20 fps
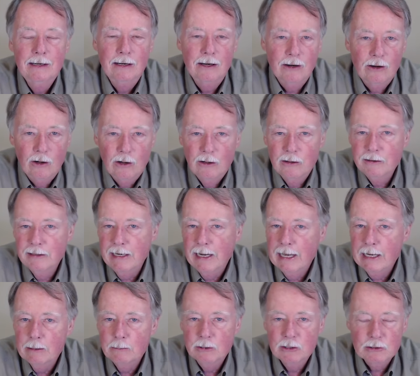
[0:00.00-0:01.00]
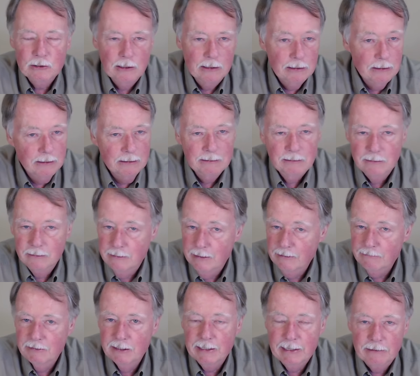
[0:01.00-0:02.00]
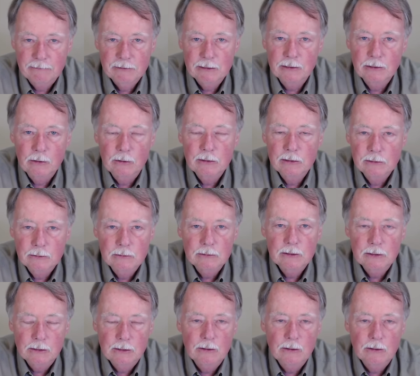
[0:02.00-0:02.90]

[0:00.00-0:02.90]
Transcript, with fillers: all the animals on Earth, you definitely have to go to